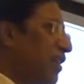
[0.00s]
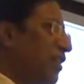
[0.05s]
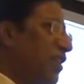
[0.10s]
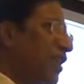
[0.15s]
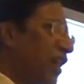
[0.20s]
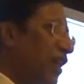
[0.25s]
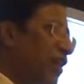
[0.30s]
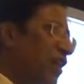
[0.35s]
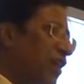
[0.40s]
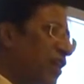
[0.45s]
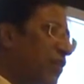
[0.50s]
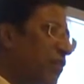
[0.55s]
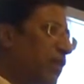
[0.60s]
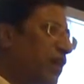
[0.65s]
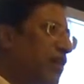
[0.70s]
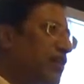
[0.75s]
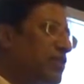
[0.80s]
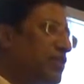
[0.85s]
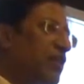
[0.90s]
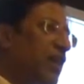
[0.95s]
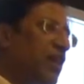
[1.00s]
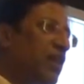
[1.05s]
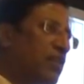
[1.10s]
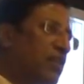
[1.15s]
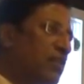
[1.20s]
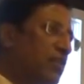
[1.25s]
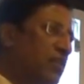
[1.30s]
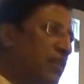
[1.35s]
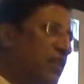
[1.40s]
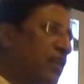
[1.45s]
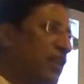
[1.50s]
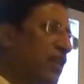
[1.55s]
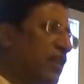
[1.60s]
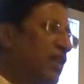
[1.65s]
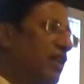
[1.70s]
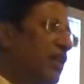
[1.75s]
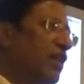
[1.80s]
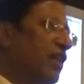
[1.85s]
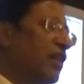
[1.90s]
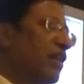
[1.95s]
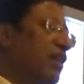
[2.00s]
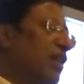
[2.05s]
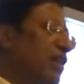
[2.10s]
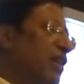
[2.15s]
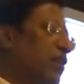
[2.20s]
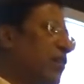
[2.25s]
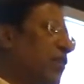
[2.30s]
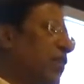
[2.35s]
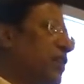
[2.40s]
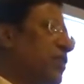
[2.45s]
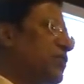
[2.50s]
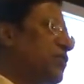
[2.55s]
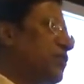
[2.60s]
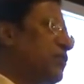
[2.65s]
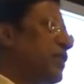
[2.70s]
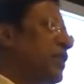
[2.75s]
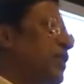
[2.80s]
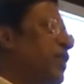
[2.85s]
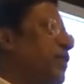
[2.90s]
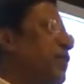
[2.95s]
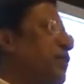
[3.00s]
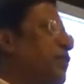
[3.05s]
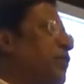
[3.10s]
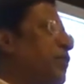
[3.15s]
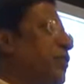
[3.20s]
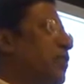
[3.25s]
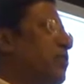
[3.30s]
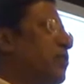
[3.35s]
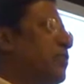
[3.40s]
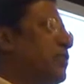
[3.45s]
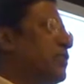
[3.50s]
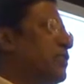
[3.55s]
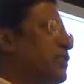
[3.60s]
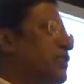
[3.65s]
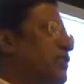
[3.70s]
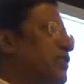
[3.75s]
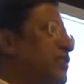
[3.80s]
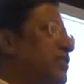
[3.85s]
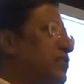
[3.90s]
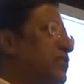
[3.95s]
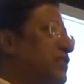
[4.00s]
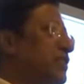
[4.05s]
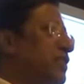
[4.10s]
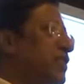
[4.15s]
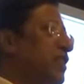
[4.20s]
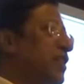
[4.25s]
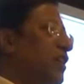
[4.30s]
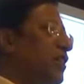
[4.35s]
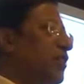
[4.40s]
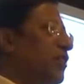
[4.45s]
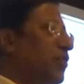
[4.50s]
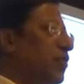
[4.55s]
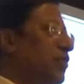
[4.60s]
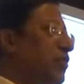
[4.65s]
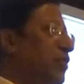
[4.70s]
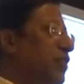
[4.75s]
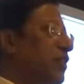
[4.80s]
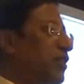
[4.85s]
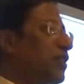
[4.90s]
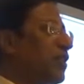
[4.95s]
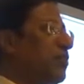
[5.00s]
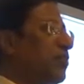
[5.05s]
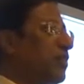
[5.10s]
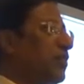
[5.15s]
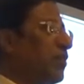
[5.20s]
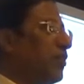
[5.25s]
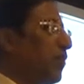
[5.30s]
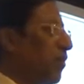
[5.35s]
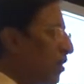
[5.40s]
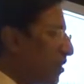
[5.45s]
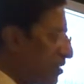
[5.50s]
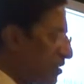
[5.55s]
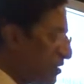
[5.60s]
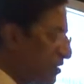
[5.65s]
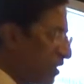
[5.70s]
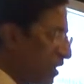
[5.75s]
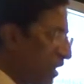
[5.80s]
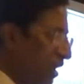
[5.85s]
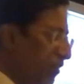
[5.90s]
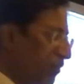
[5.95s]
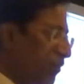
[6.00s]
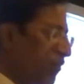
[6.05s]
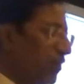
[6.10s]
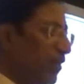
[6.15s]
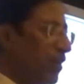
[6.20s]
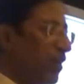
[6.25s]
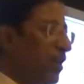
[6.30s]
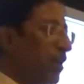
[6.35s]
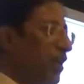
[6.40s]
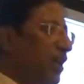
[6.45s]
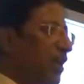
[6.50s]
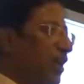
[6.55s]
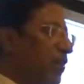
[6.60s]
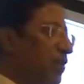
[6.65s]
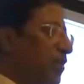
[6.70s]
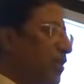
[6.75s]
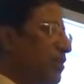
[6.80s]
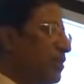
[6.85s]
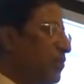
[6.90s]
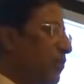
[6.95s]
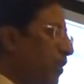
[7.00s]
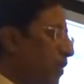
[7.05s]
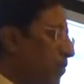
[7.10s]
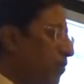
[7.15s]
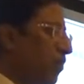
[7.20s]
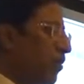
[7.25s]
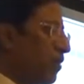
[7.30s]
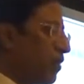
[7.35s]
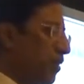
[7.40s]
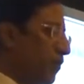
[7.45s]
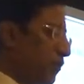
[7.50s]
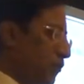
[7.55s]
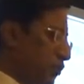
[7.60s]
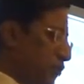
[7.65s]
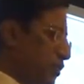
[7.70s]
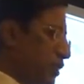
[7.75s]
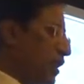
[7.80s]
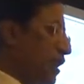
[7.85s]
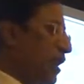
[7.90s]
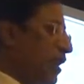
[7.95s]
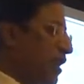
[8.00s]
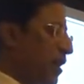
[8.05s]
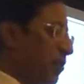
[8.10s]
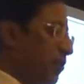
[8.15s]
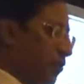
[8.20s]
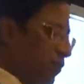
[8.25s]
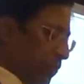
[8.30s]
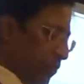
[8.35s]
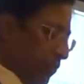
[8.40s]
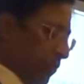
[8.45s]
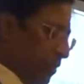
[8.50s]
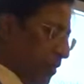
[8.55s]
That requires arithmetic, it requires tweaking of your computer systems. You have to determine what is the life. Now there is one more confusion I'll come to.